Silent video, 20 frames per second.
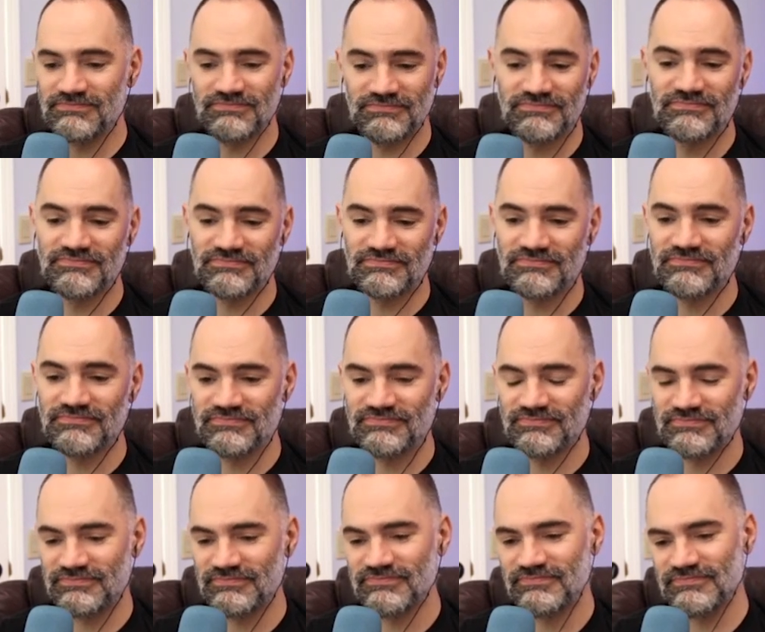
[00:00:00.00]

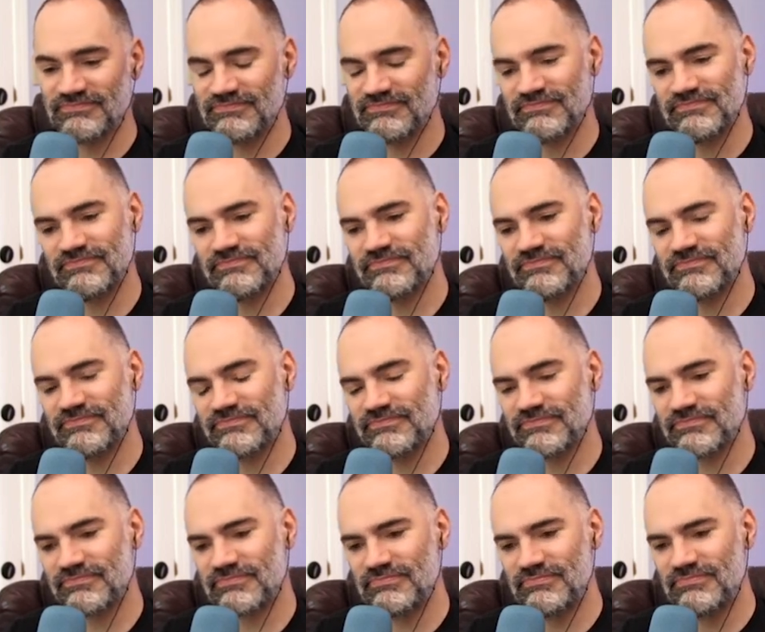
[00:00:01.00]

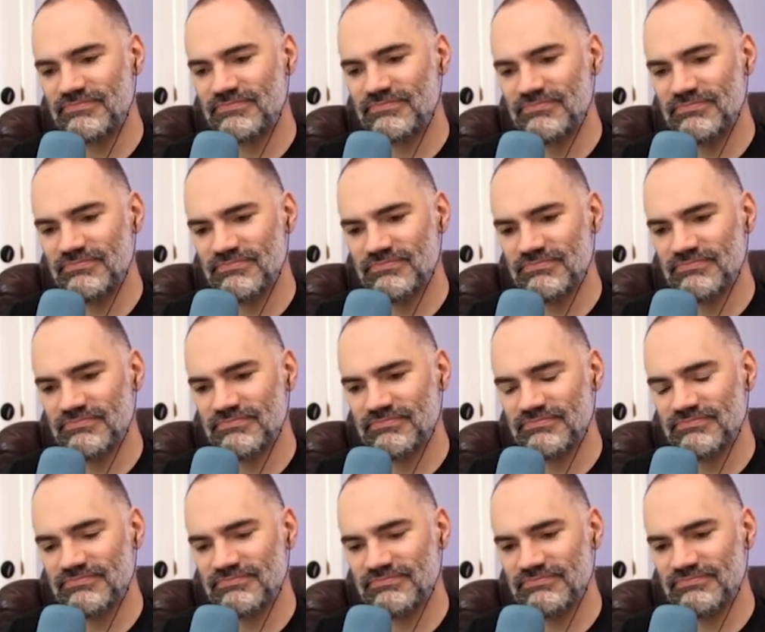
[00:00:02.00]

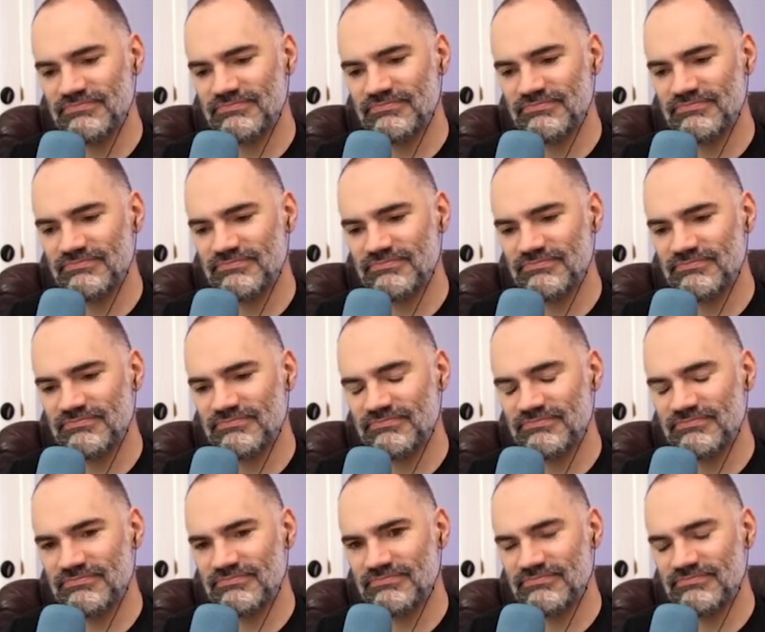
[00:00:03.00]

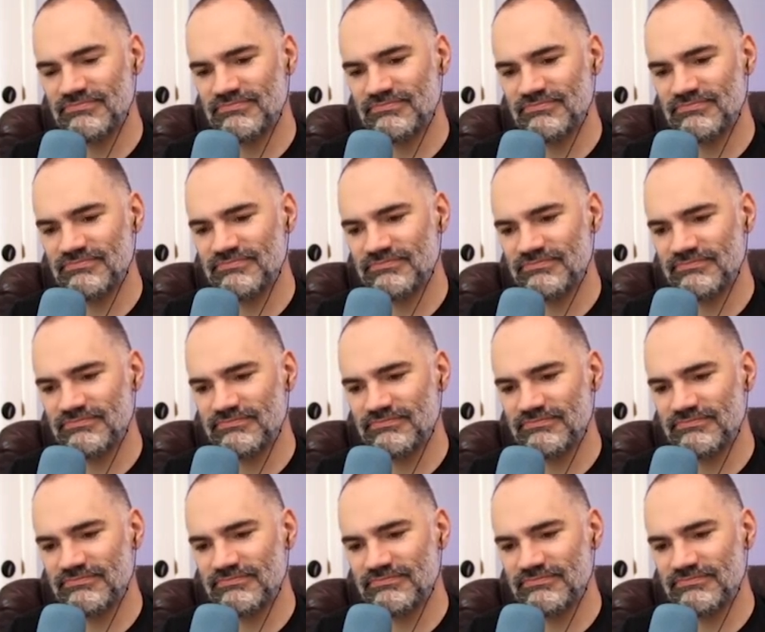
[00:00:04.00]
[no speech]